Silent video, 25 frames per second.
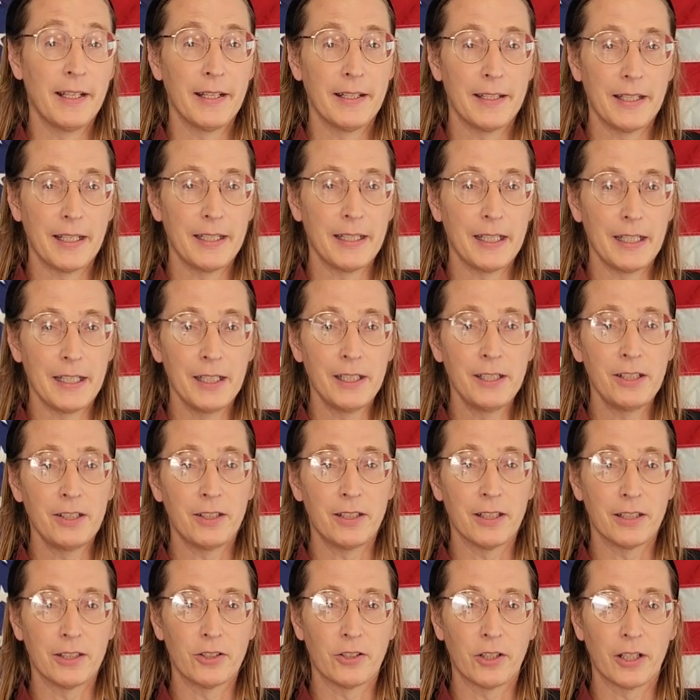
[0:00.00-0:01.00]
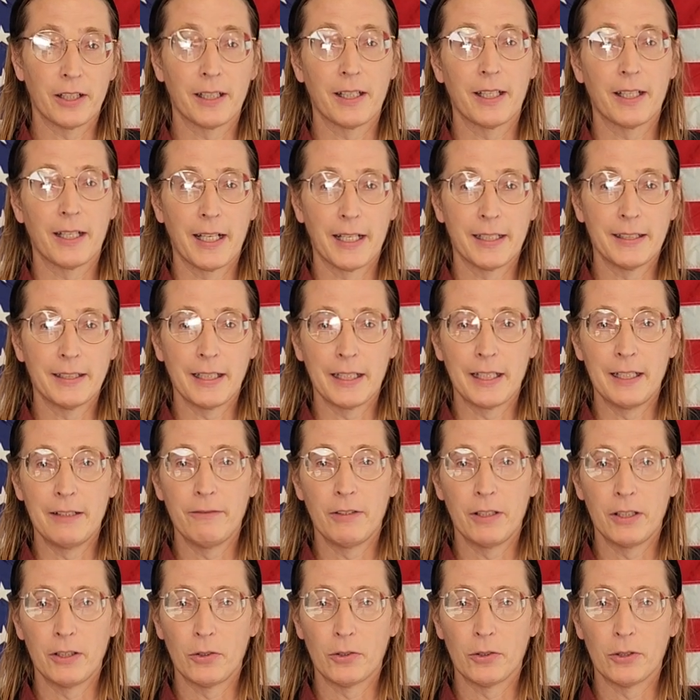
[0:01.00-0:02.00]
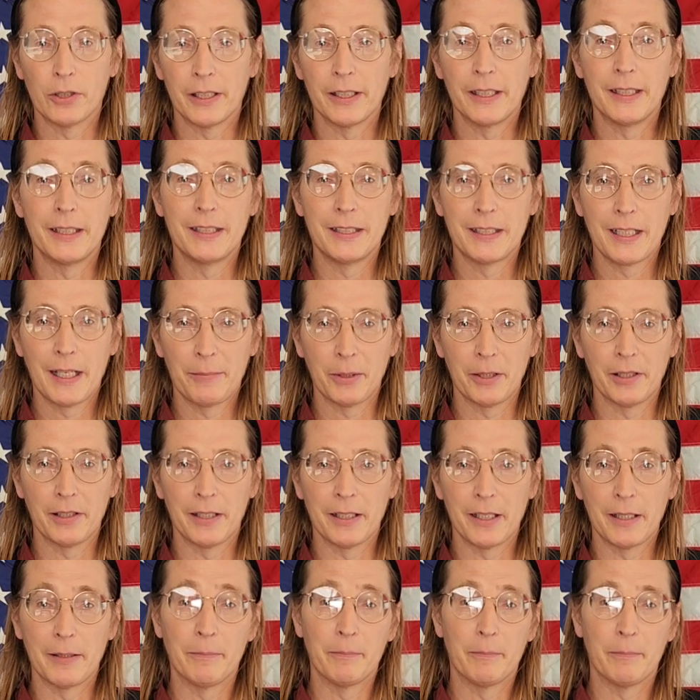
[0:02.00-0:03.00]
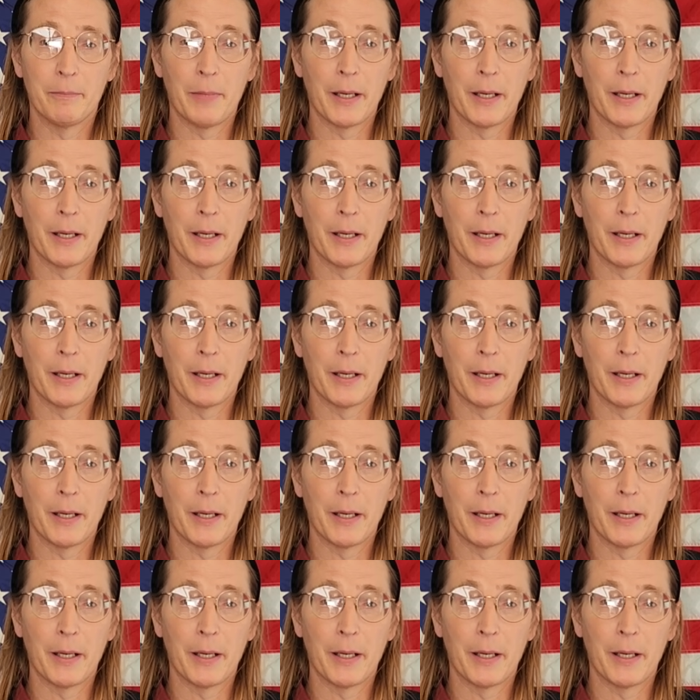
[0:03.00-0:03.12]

then each district gets inventoried separately